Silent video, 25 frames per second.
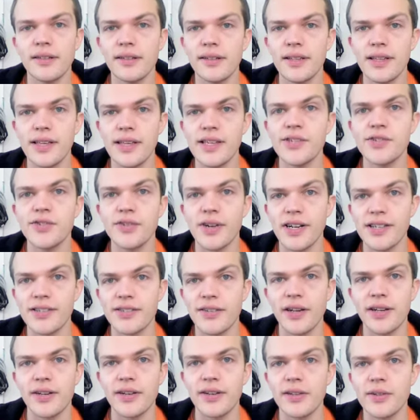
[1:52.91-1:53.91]
He strikes a
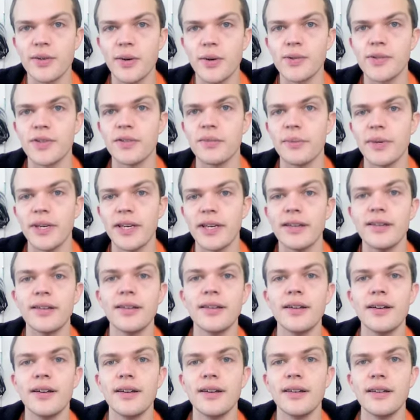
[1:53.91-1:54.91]
lot of good chords with me.
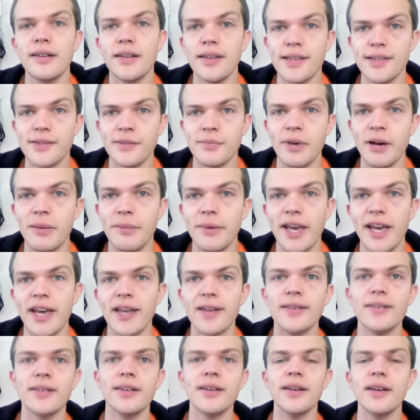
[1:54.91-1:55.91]
He's my
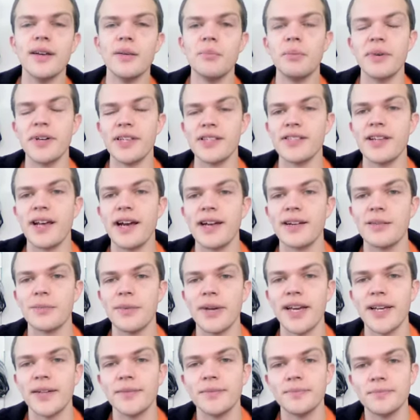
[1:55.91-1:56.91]
man. But he's not your
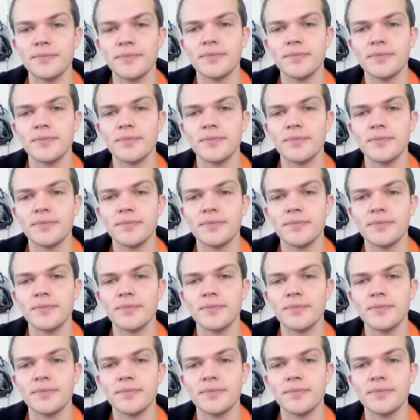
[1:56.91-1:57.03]
man.